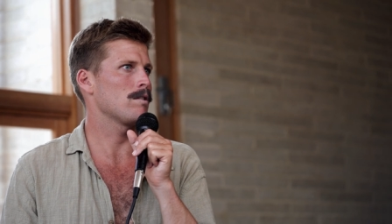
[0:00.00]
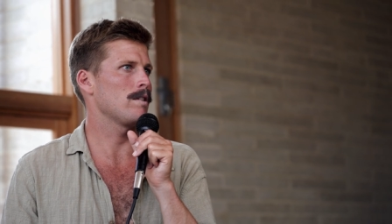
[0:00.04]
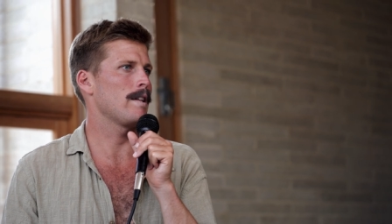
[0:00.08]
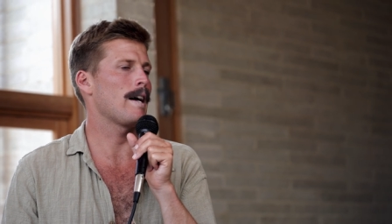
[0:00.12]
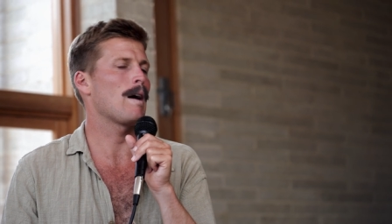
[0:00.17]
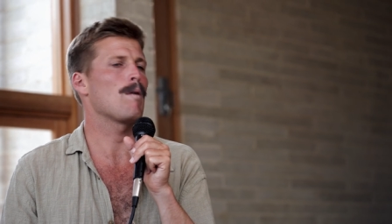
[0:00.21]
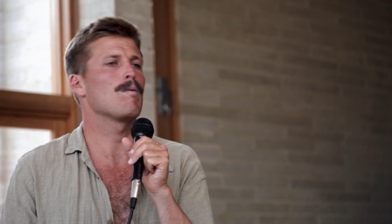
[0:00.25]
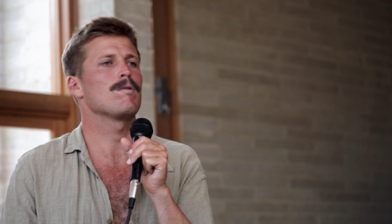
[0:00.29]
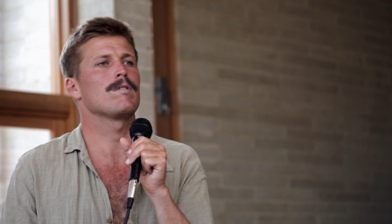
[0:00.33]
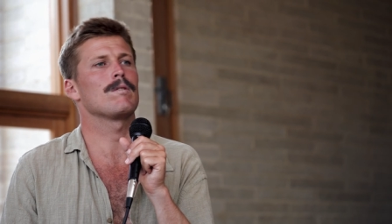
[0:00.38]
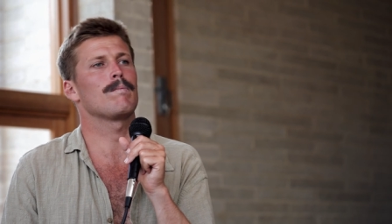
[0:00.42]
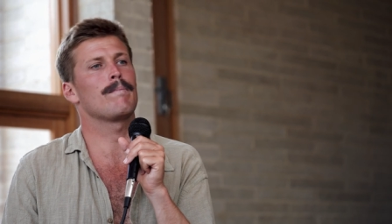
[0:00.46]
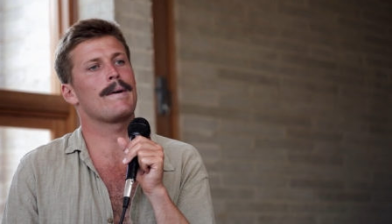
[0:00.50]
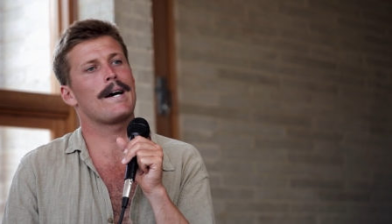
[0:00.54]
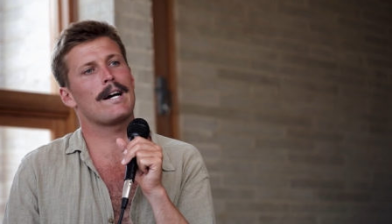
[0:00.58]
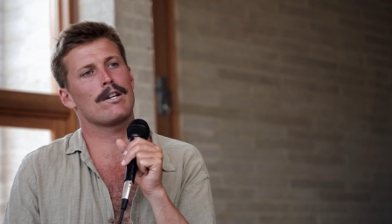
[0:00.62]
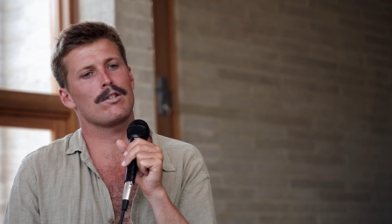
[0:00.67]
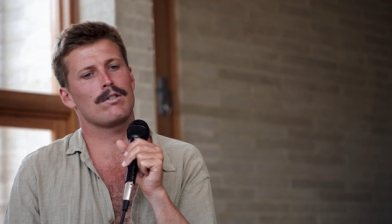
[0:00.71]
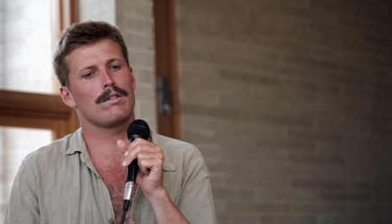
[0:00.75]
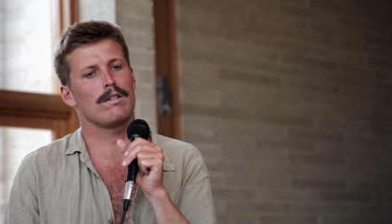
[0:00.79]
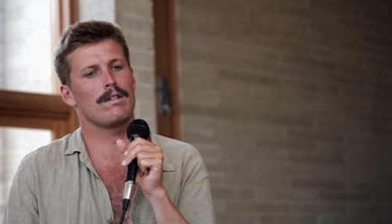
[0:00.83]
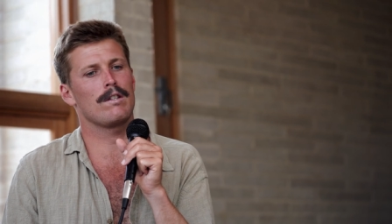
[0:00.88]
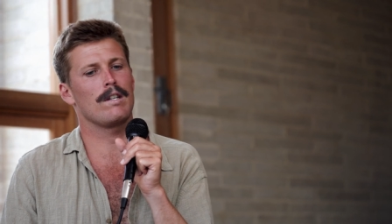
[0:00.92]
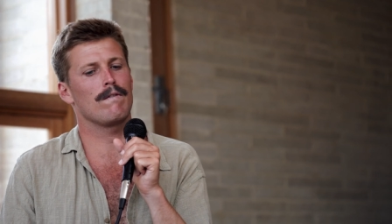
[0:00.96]
so that was a
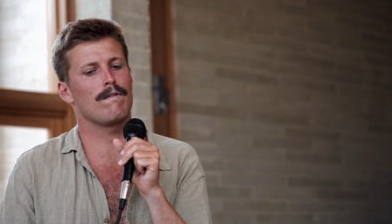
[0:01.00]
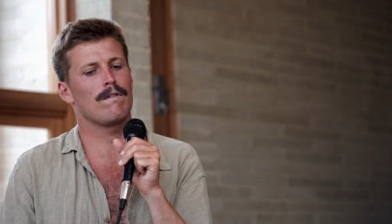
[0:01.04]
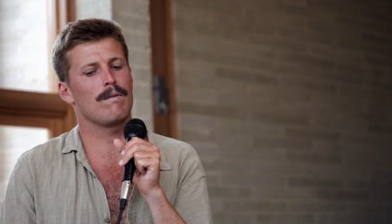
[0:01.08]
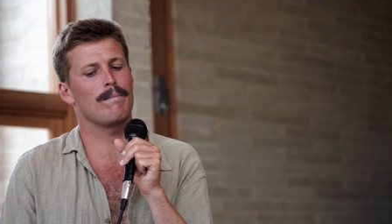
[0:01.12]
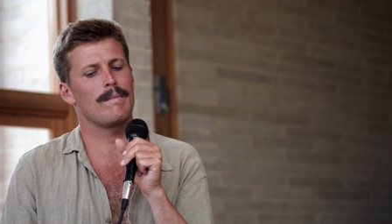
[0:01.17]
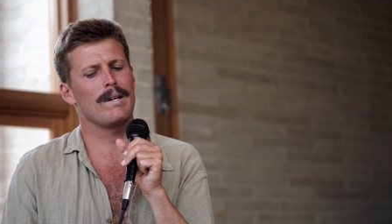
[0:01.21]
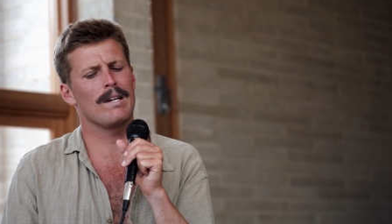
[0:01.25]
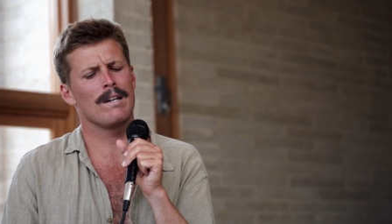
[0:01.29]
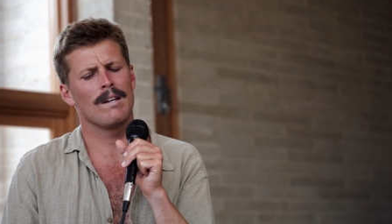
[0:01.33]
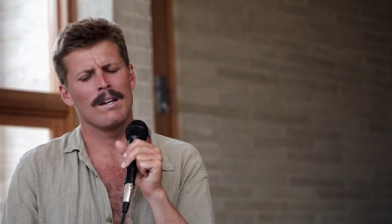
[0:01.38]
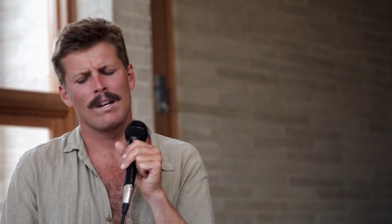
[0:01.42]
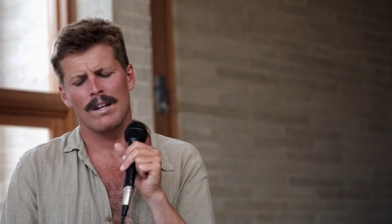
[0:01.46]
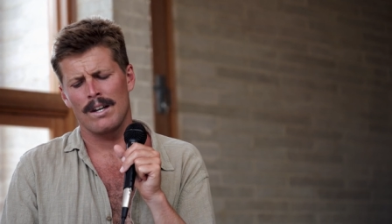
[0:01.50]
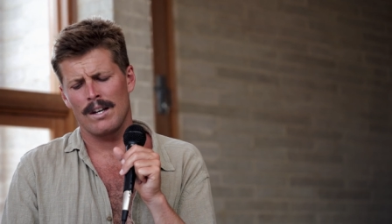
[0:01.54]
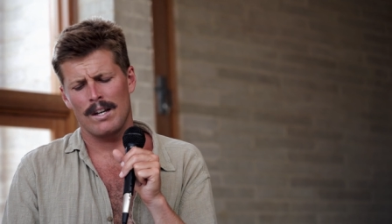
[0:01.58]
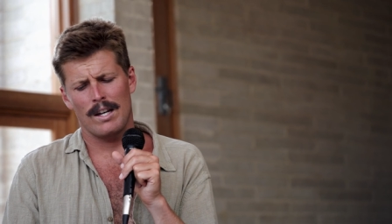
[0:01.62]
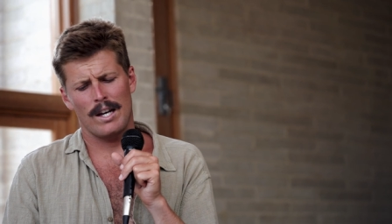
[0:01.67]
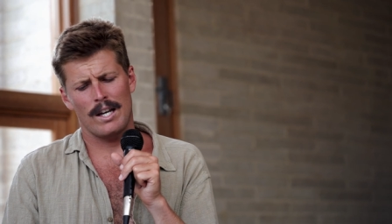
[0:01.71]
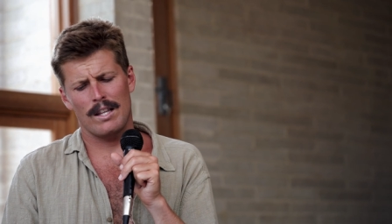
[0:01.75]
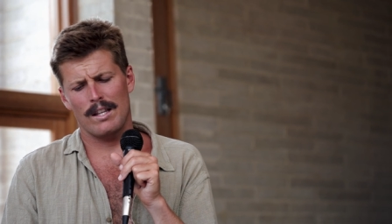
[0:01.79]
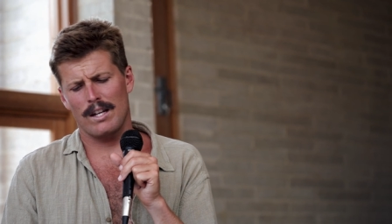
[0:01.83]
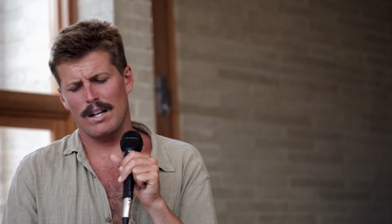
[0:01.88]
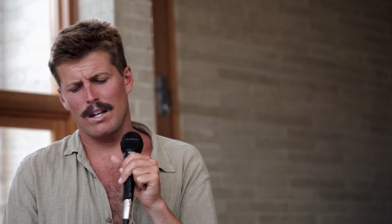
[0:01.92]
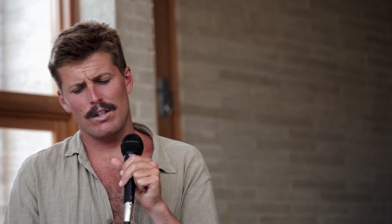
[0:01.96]
passionate thing for me.
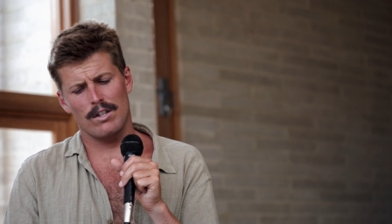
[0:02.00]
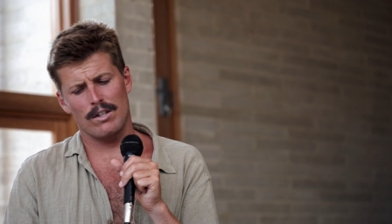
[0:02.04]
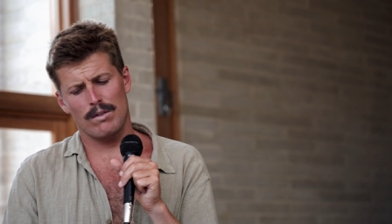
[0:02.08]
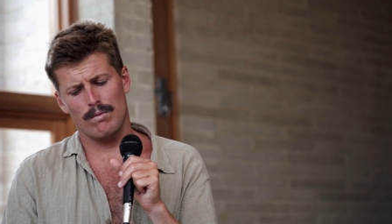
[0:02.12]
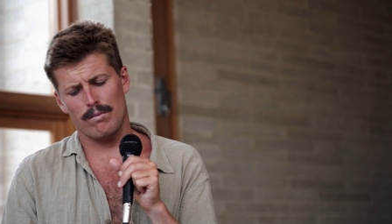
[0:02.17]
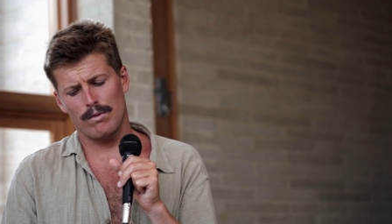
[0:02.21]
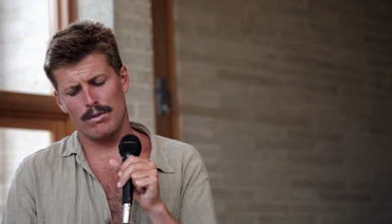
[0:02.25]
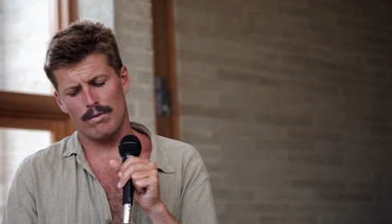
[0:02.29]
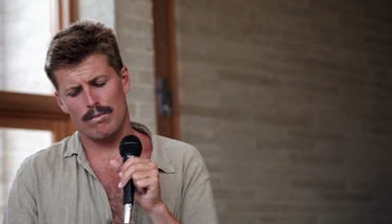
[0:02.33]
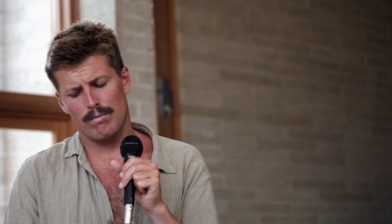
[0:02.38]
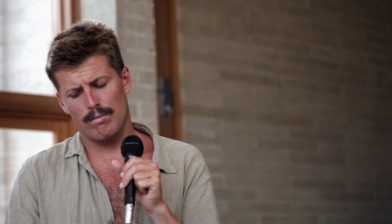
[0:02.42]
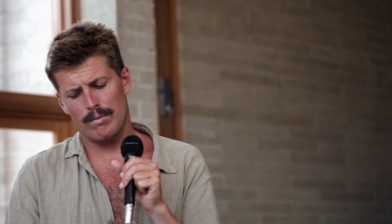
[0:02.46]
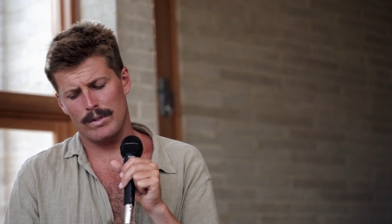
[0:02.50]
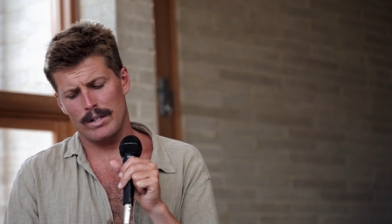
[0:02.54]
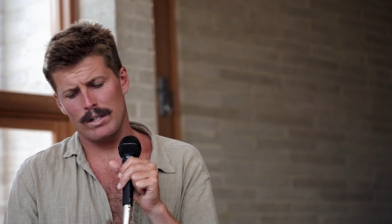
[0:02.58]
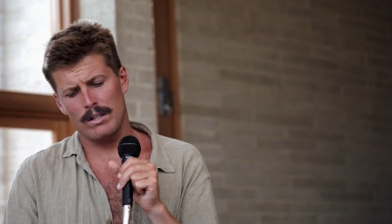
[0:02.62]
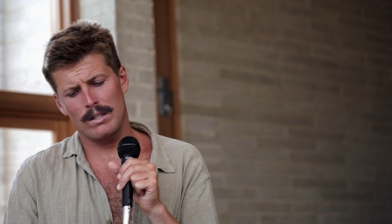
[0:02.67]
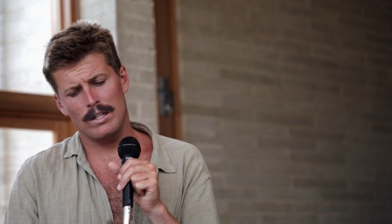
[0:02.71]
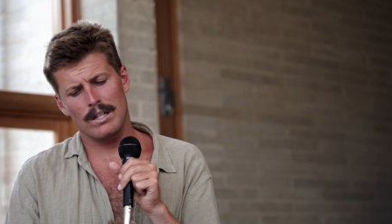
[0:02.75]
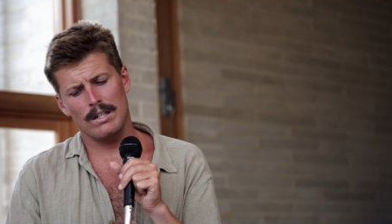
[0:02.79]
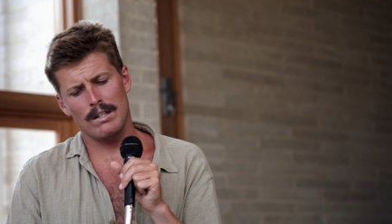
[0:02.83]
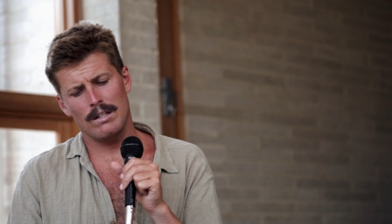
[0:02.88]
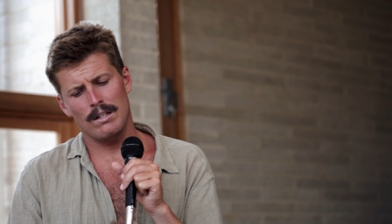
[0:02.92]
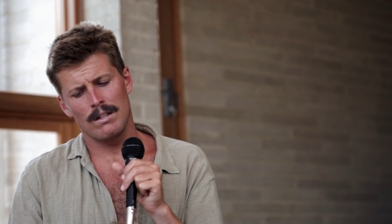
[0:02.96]
And then I just was
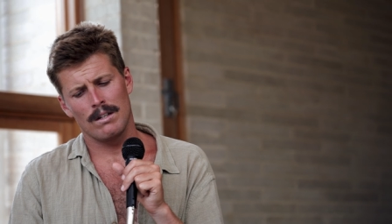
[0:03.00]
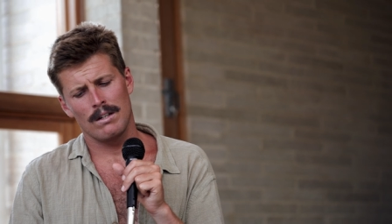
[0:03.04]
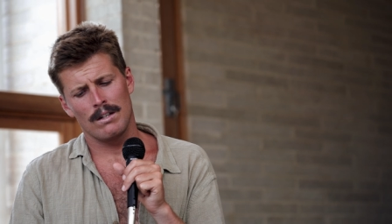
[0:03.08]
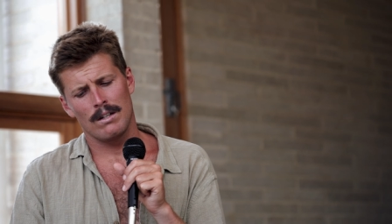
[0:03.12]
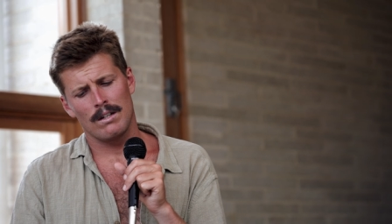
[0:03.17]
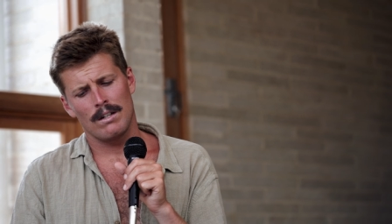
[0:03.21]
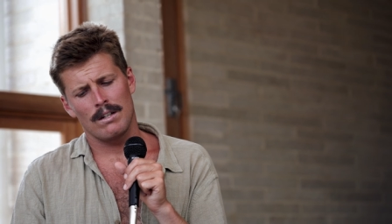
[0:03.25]
really,